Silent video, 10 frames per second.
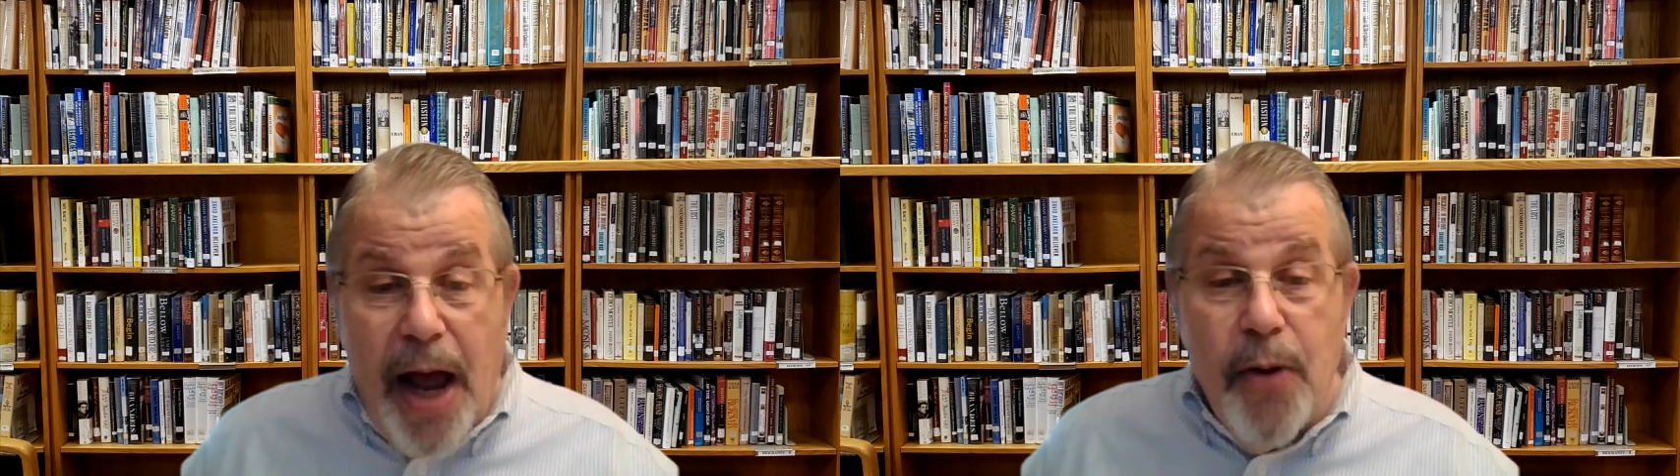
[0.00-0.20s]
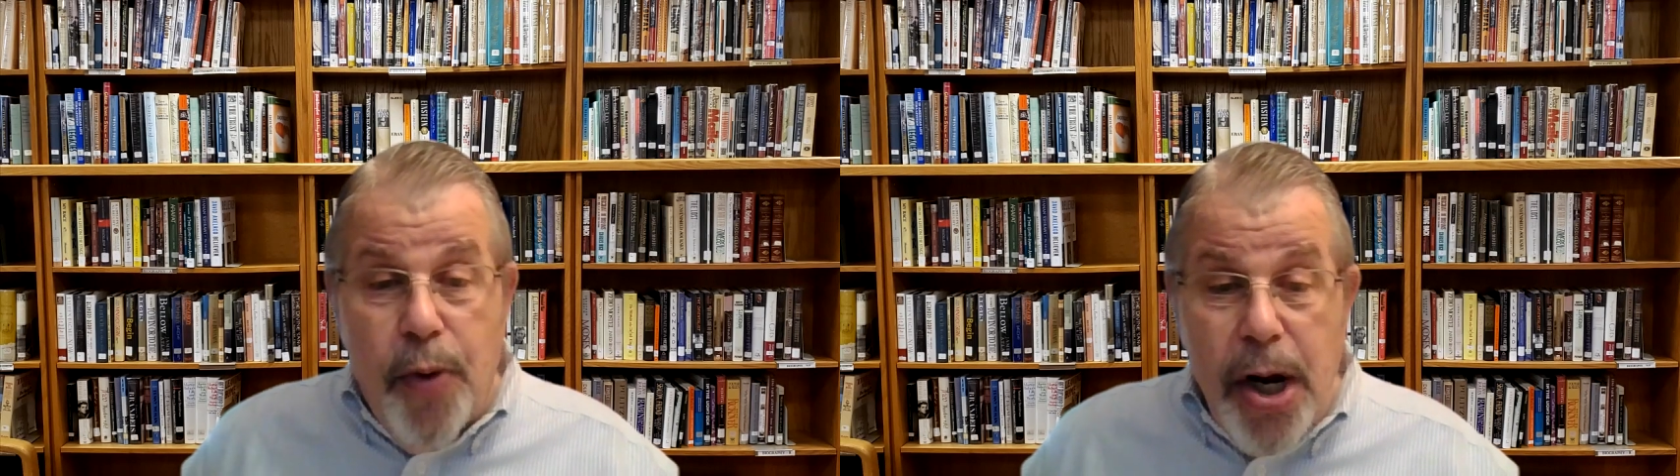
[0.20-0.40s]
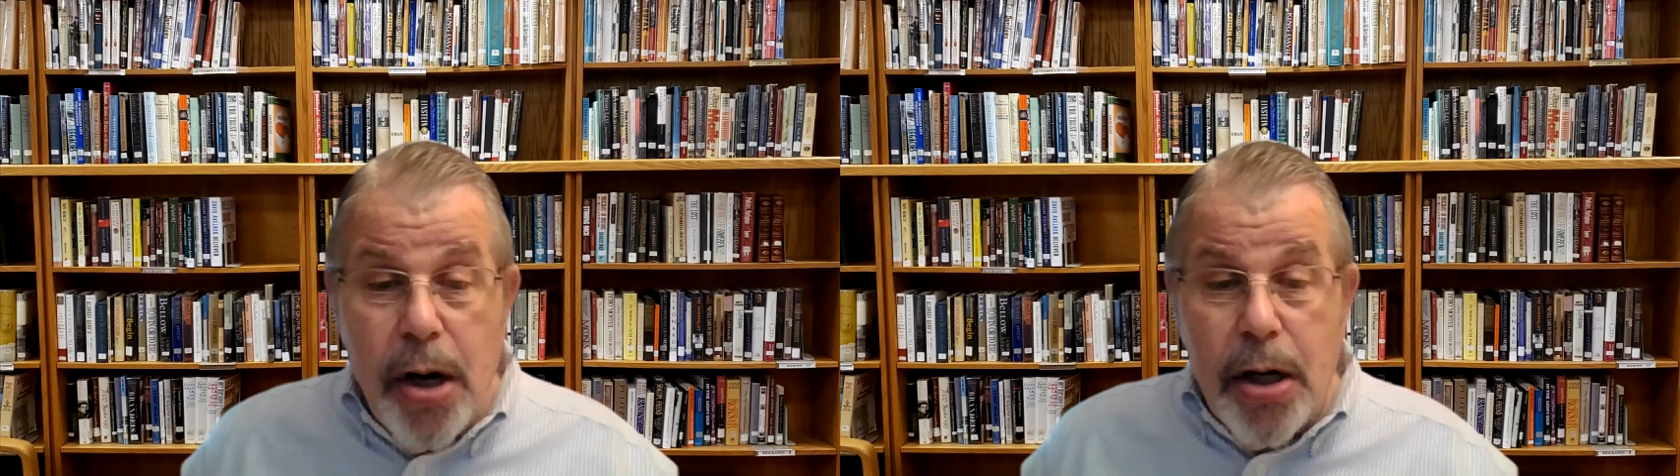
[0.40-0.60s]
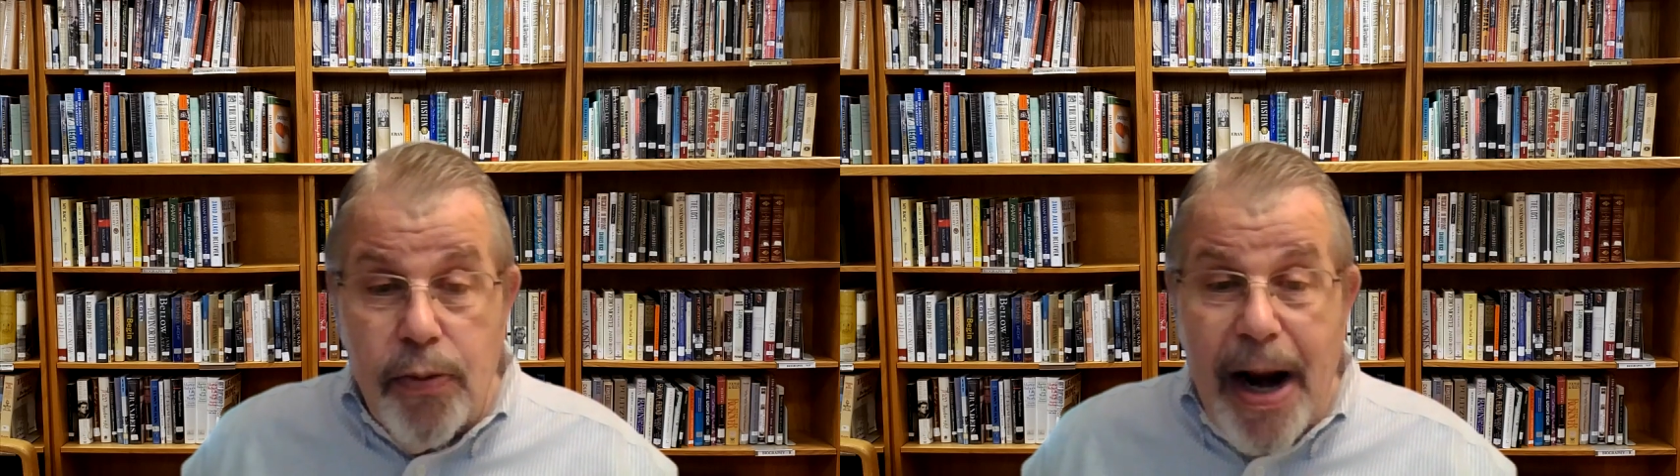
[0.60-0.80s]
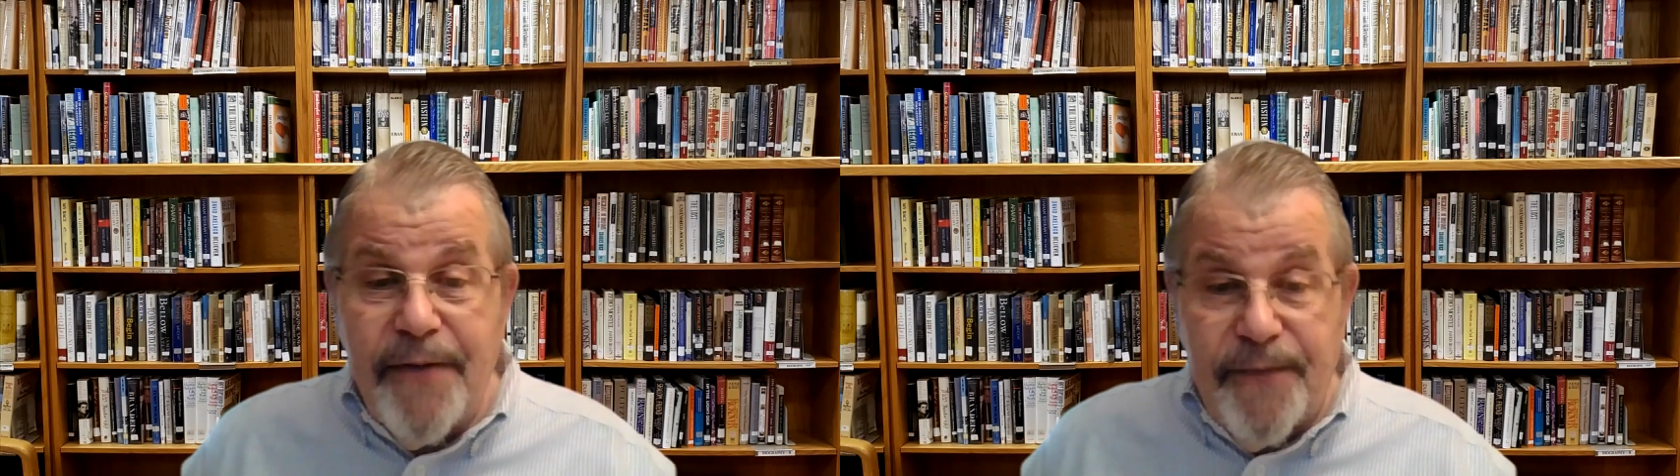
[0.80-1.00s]
and we are
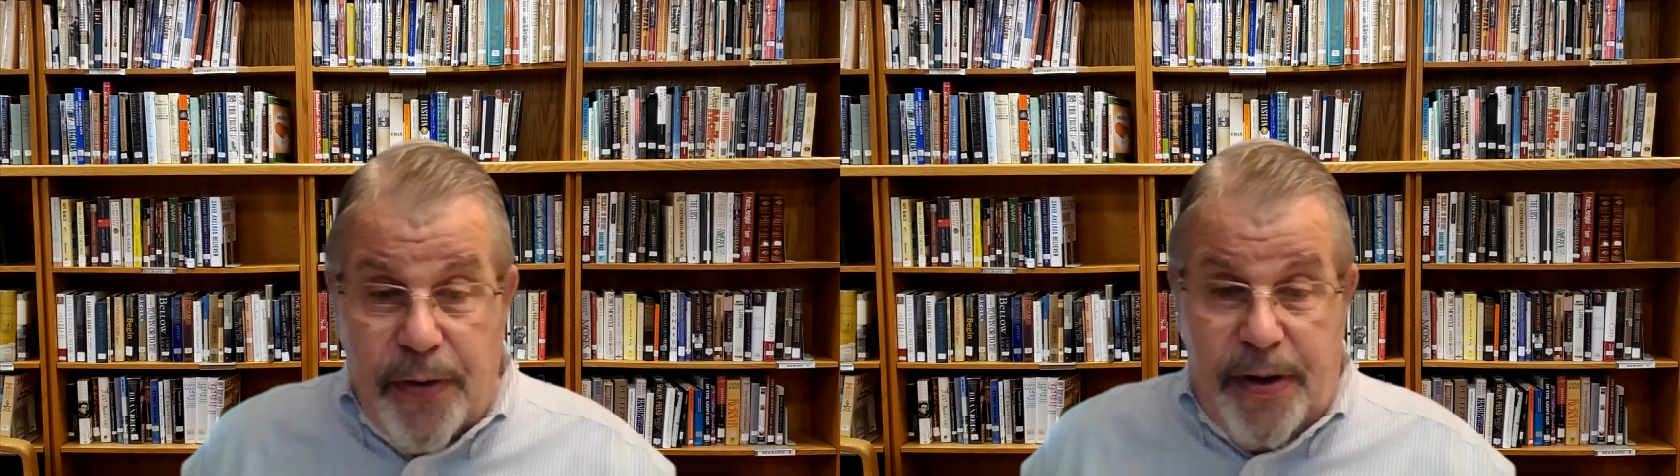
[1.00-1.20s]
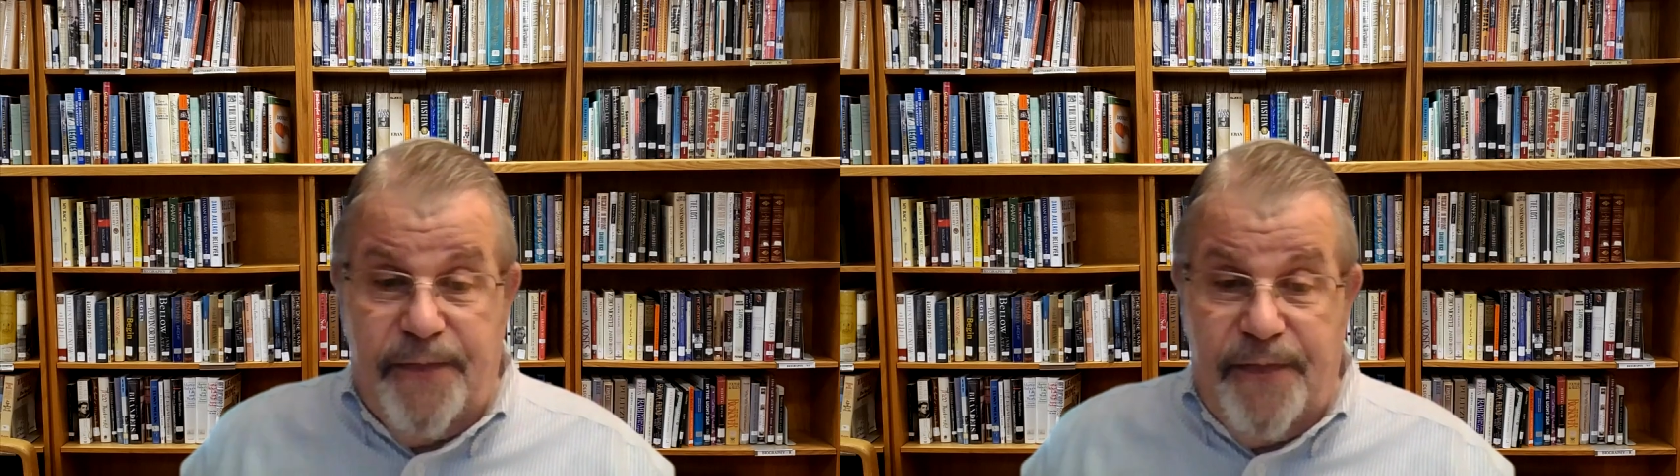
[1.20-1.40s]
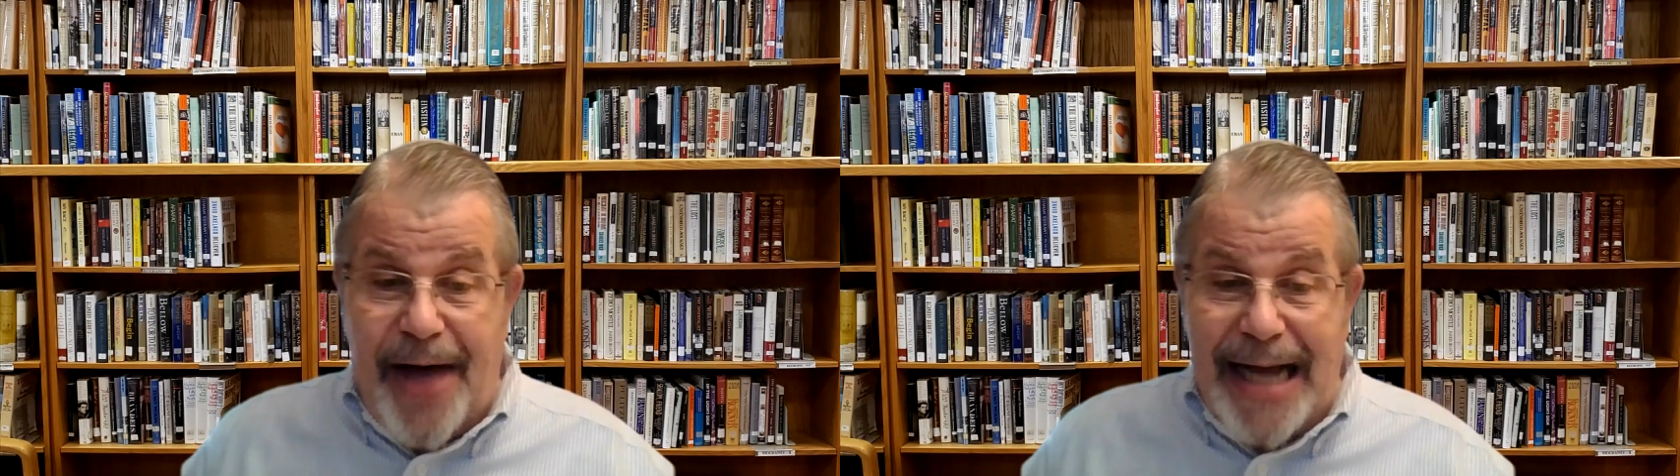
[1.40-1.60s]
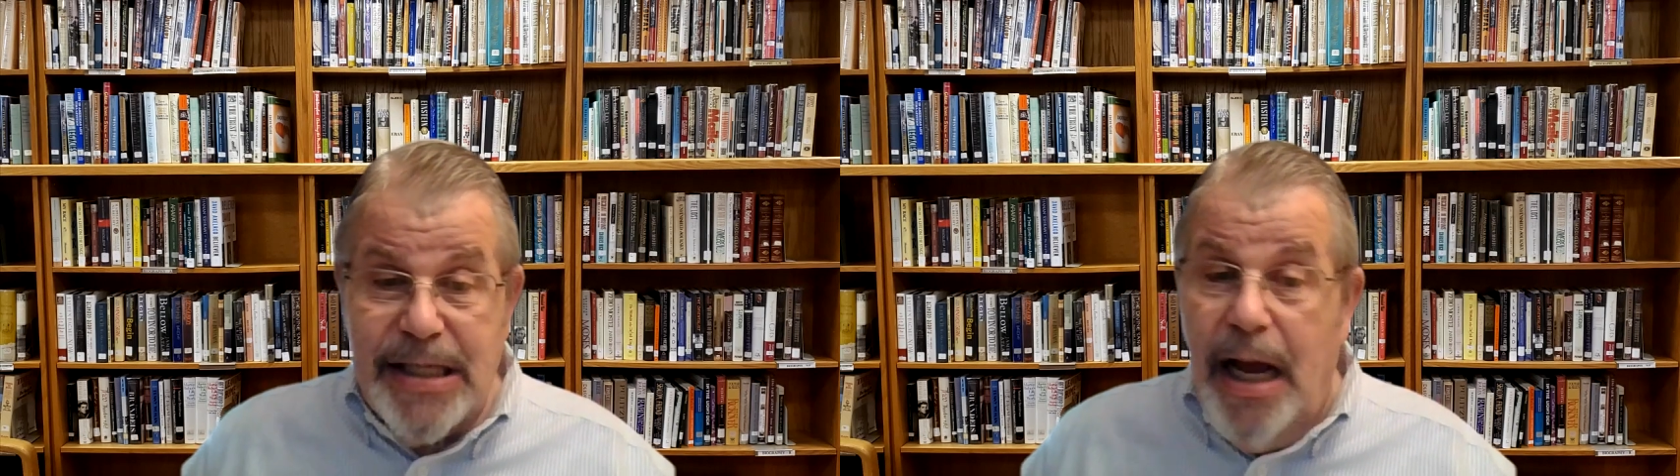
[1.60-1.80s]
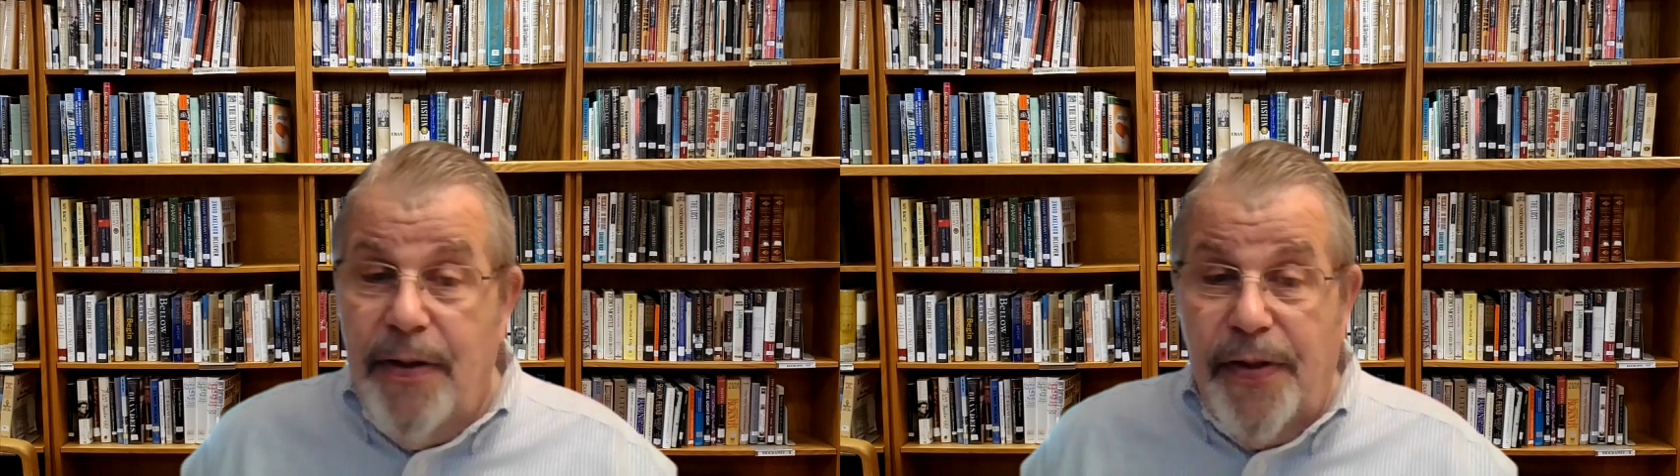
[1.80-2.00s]
grateful, in fact,